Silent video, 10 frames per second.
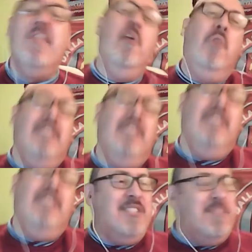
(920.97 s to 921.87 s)
Well, you
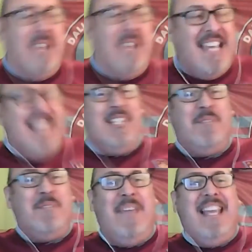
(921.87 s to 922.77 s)
know,
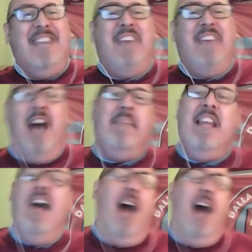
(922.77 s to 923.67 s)
speaking of that, I
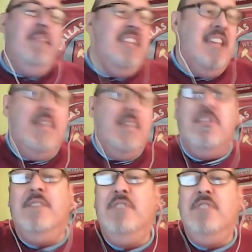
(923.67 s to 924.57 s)
mean, there were
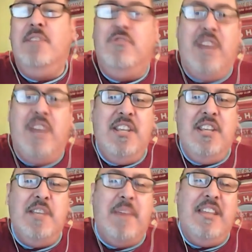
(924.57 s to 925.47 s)
some crazy
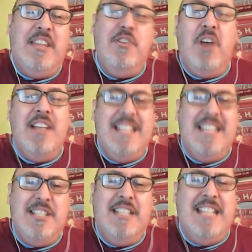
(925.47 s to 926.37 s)
things back then. You guys
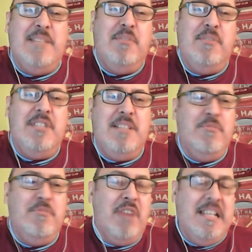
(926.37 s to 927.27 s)
did some
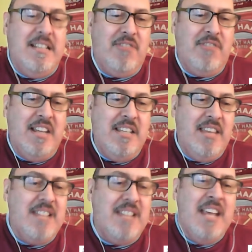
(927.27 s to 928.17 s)
crazy
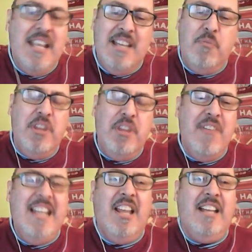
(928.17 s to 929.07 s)
things. Were there
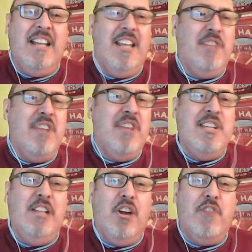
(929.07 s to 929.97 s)
any like crazy
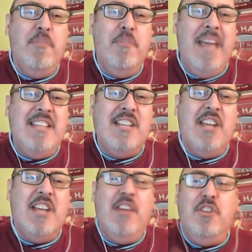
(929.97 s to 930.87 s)
locker room antics?
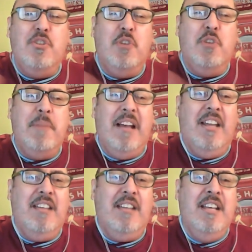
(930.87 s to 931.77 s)
I know you talk about
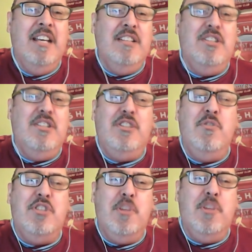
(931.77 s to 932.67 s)
like
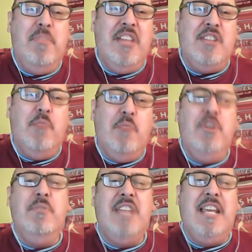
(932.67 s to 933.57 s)
doing stupid things, like when
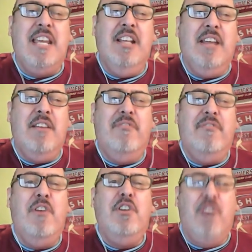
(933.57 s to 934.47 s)
you were taking like
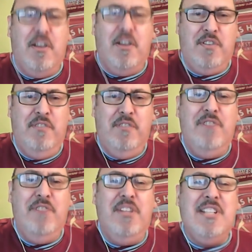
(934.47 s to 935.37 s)
photographs for
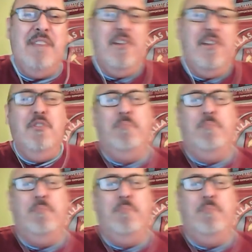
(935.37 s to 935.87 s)
the team photos,